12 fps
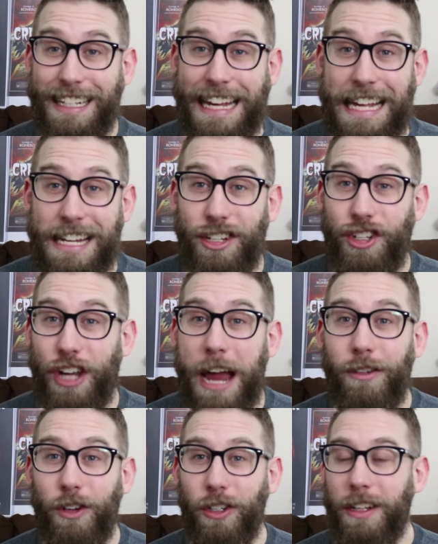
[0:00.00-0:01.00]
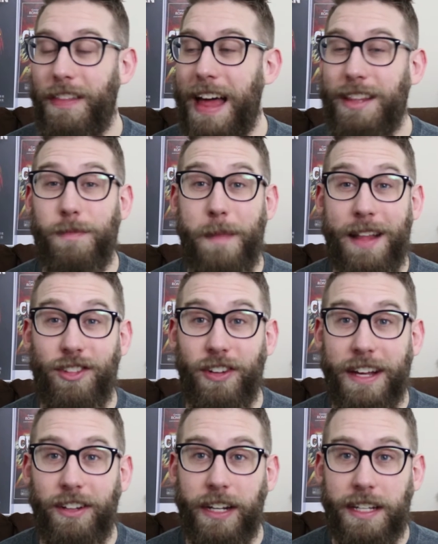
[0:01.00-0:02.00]
in general, and that's mental
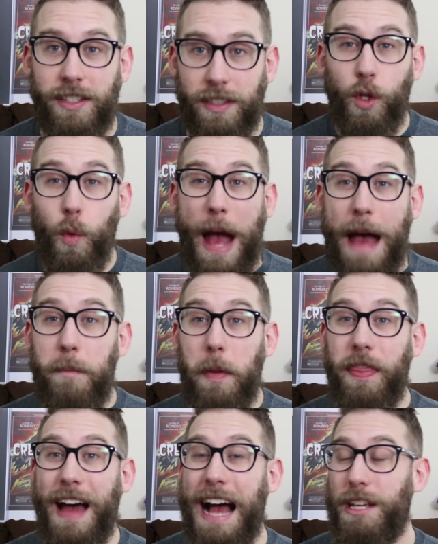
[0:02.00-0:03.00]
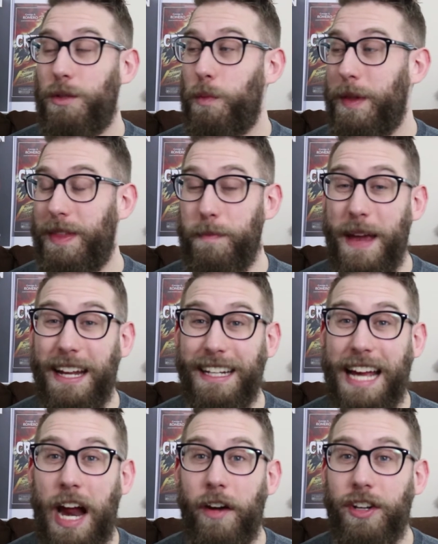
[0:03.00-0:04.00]
illness. You empathize with the main
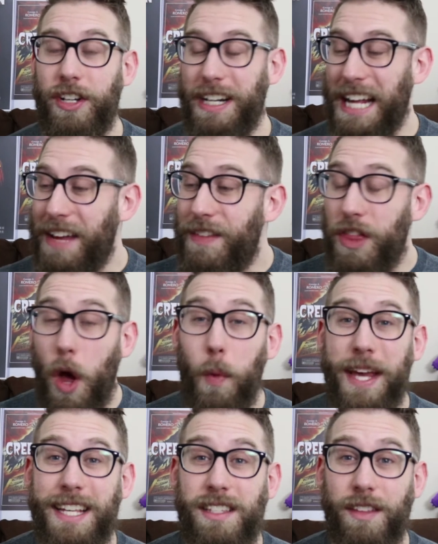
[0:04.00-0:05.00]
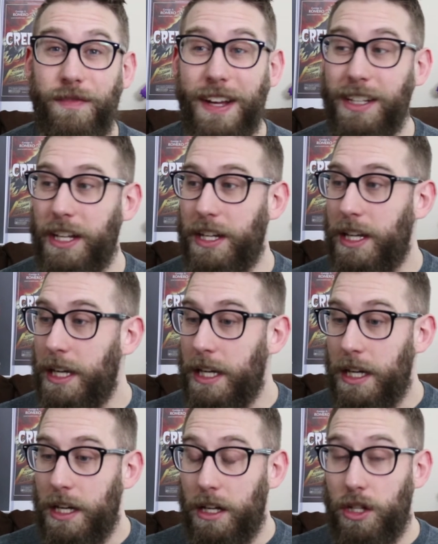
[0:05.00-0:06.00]
character. Even though he's the villain,
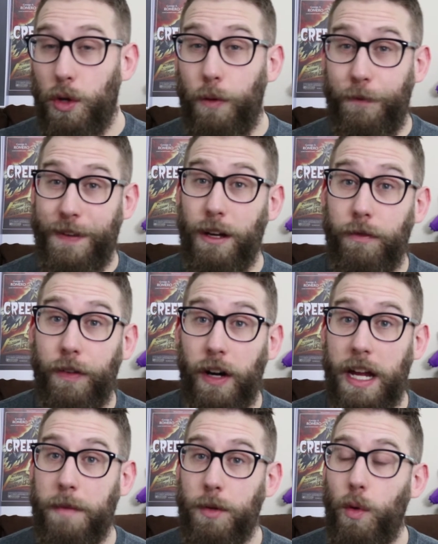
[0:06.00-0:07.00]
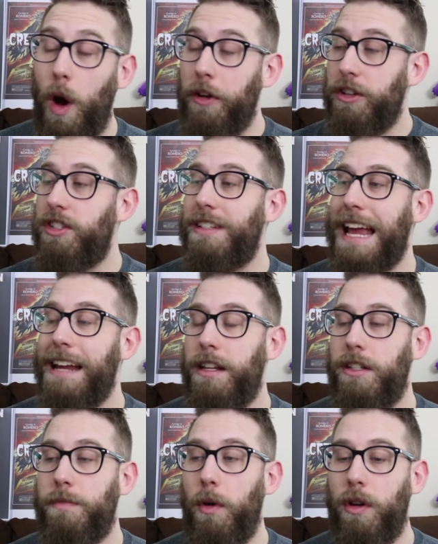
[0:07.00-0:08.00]
you feel for him, you understand
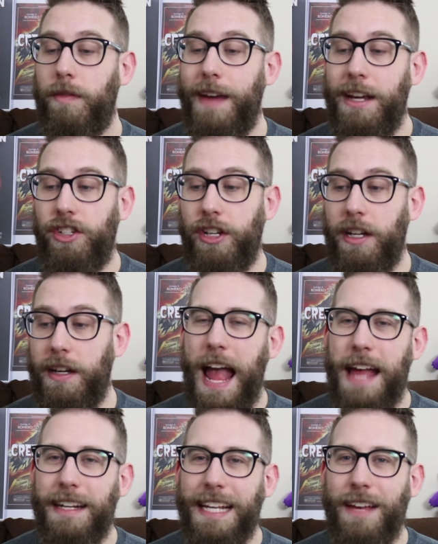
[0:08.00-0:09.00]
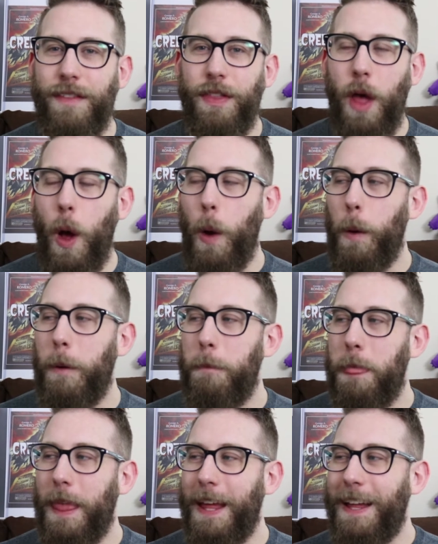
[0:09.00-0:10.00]
his motivation, and even though
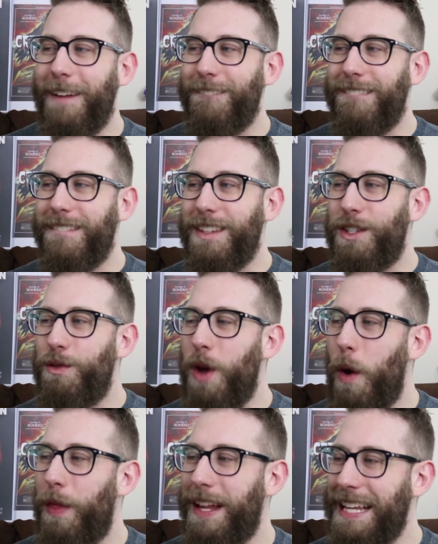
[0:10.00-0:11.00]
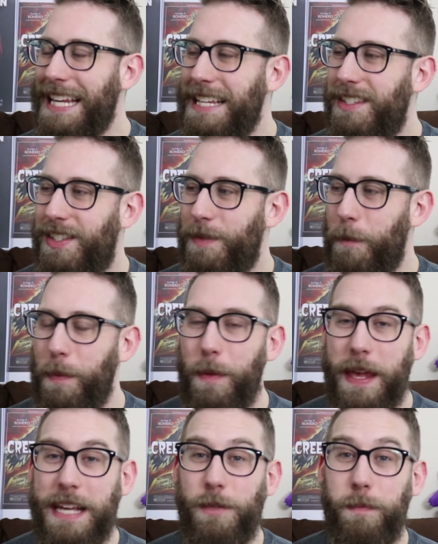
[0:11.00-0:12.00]
you know that he's
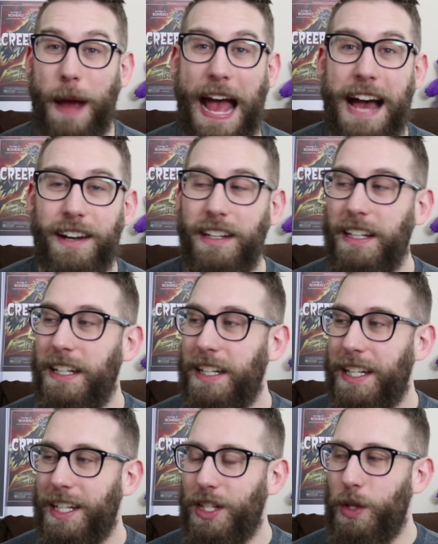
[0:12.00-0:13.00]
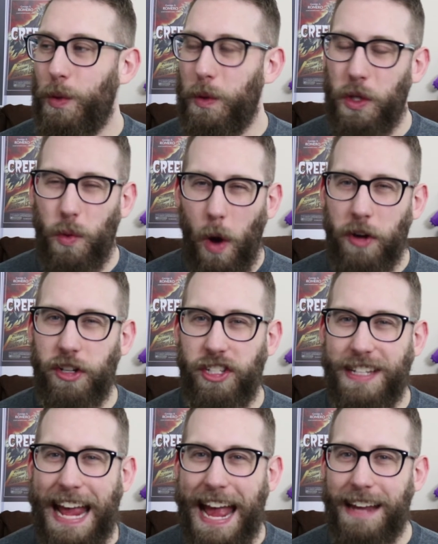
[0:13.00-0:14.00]
bad, you
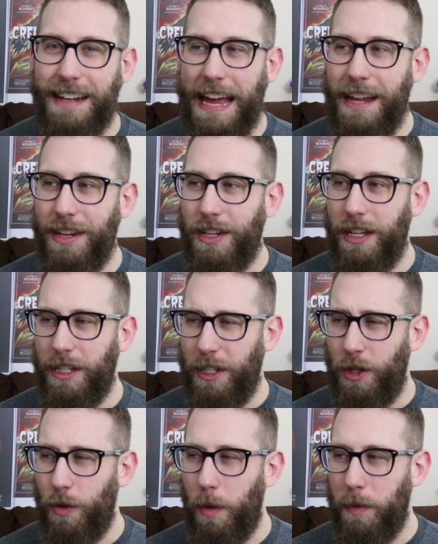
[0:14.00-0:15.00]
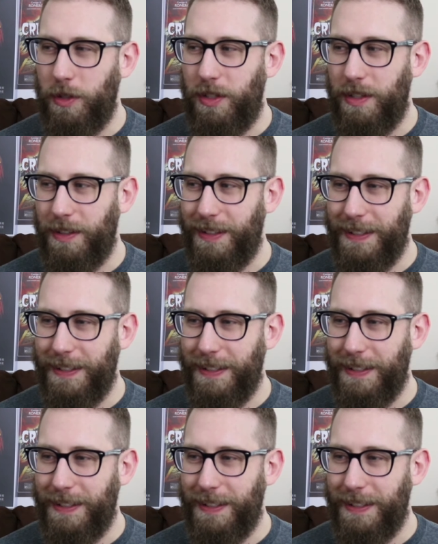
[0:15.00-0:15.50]
understand, and you almost